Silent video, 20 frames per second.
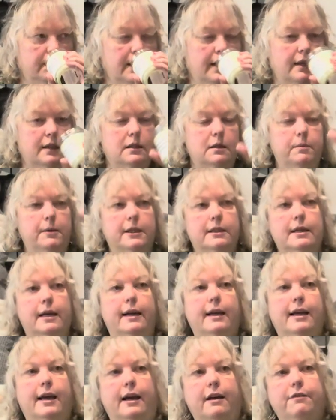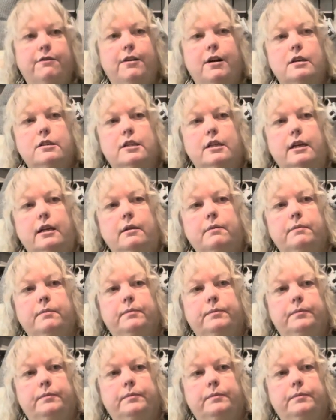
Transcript: it smells like cake frosting.